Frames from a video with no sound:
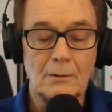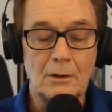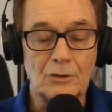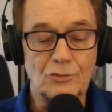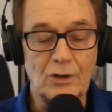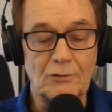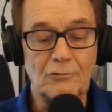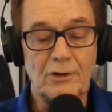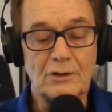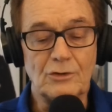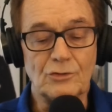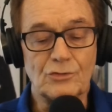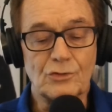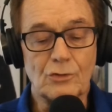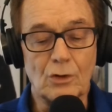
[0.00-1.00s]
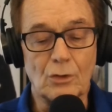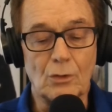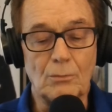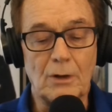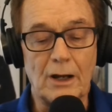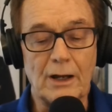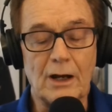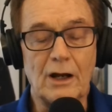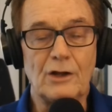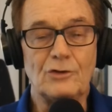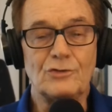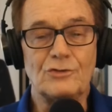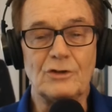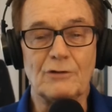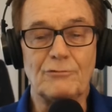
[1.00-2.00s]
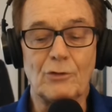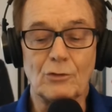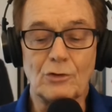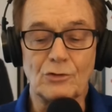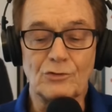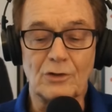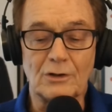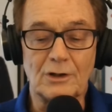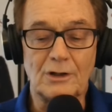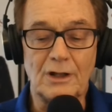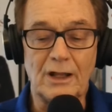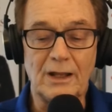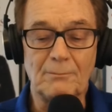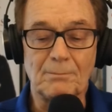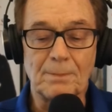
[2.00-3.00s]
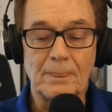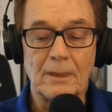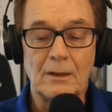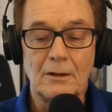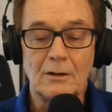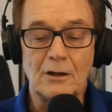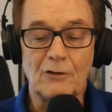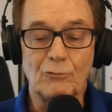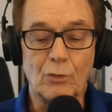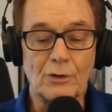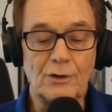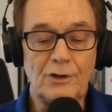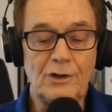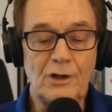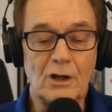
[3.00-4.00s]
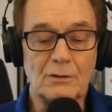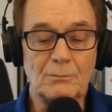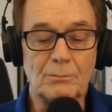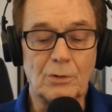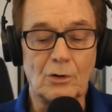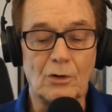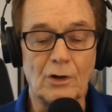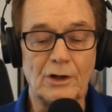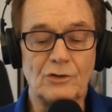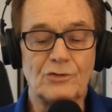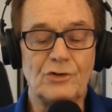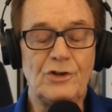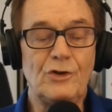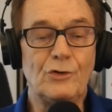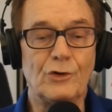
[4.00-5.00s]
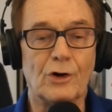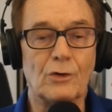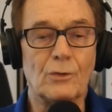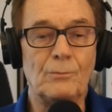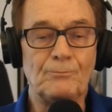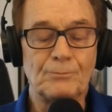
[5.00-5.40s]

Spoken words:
As I read the scroll, my eyes focused on the name of one of the young boys, Hugo,